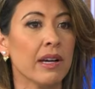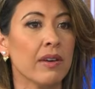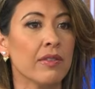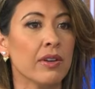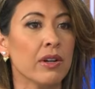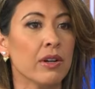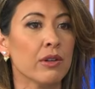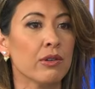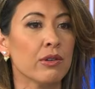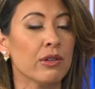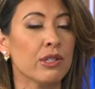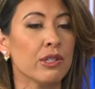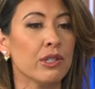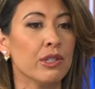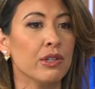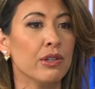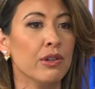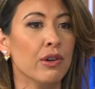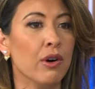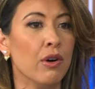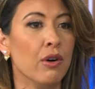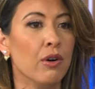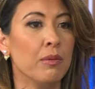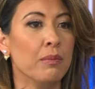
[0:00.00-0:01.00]
Governor Kristi
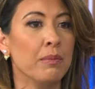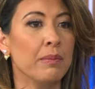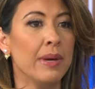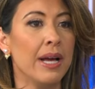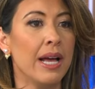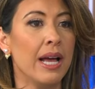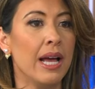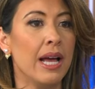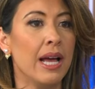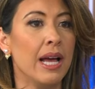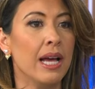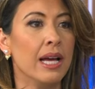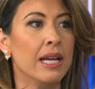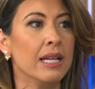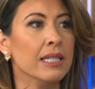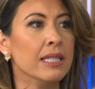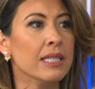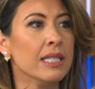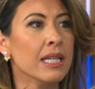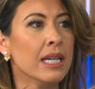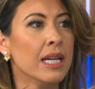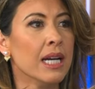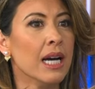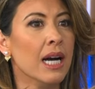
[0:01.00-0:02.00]
Noem
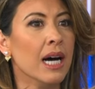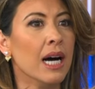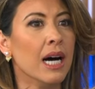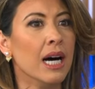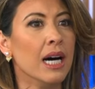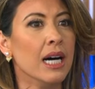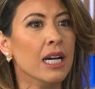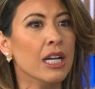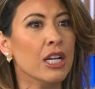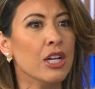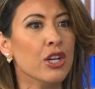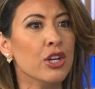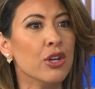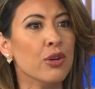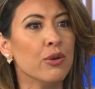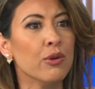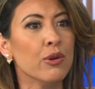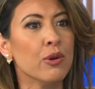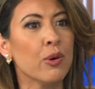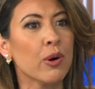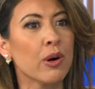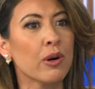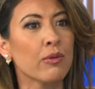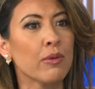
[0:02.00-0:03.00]
and uh,
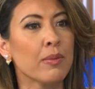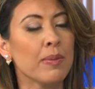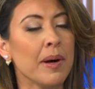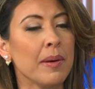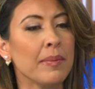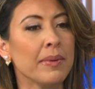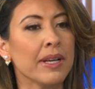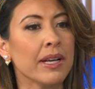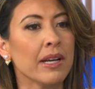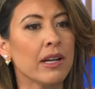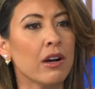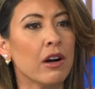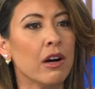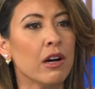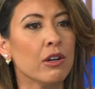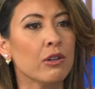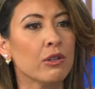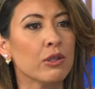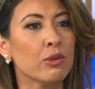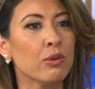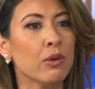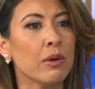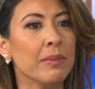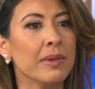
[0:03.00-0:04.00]
New York Republican
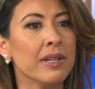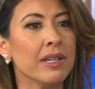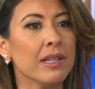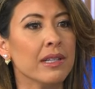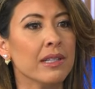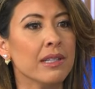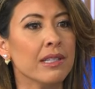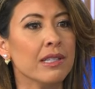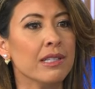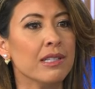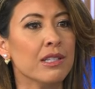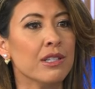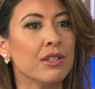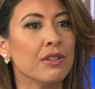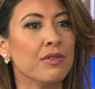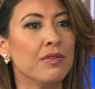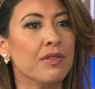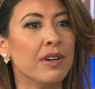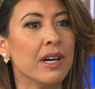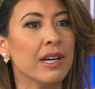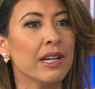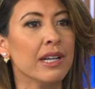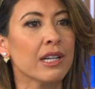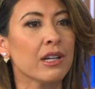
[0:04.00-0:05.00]
Congresswoman Elise
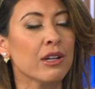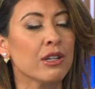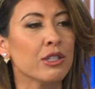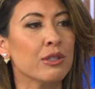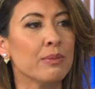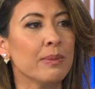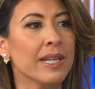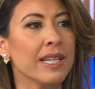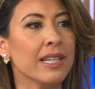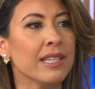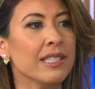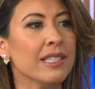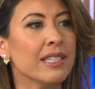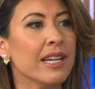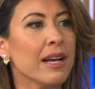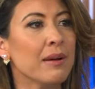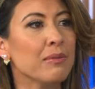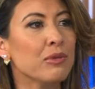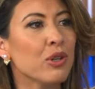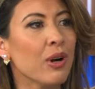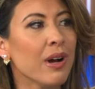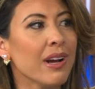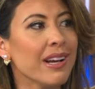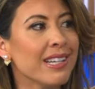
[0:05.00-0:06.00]
Stefanik are speaking today.
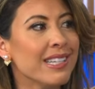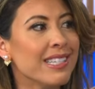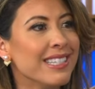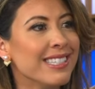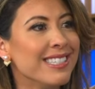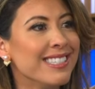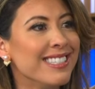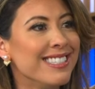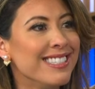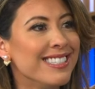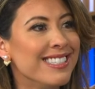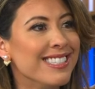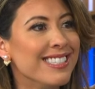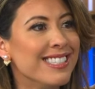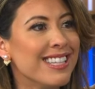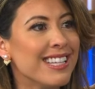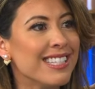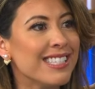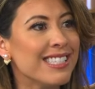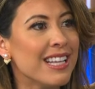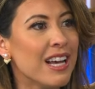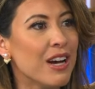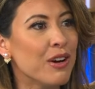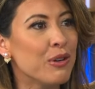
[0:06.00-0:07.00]
I'm trying to
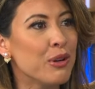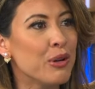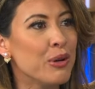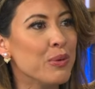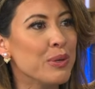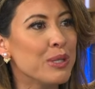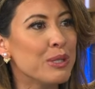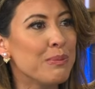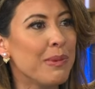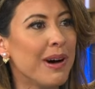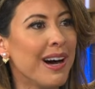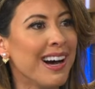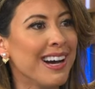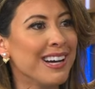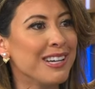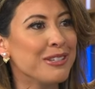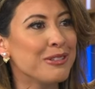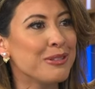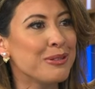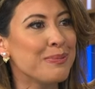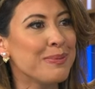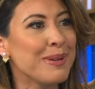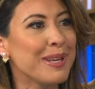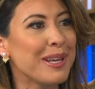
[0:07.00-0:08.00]
suss out who is behind
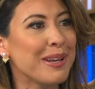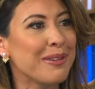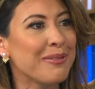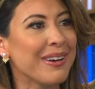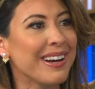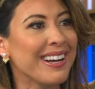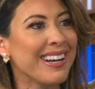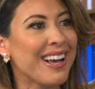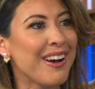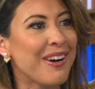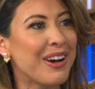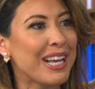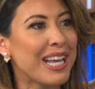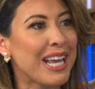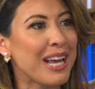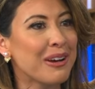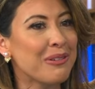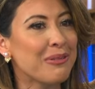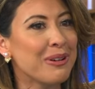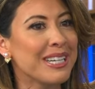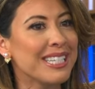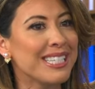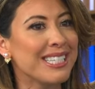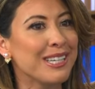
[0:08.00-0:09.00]
you speaking right now. I
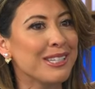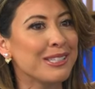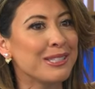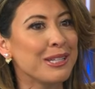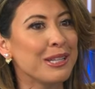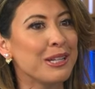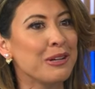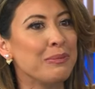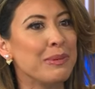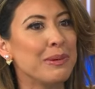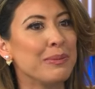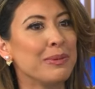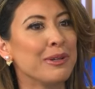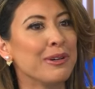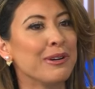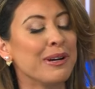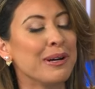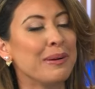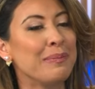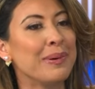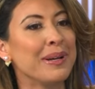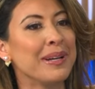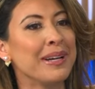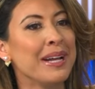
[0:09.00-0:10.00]
can't quite tell, it's a little bit
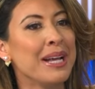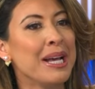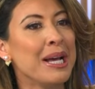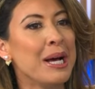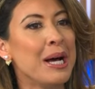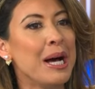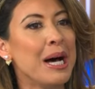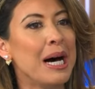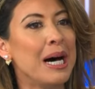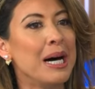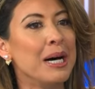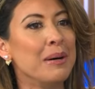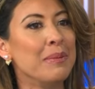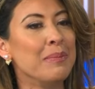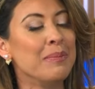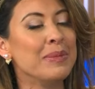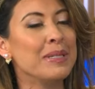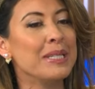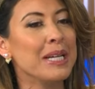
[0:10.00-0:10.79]
blurry, but um,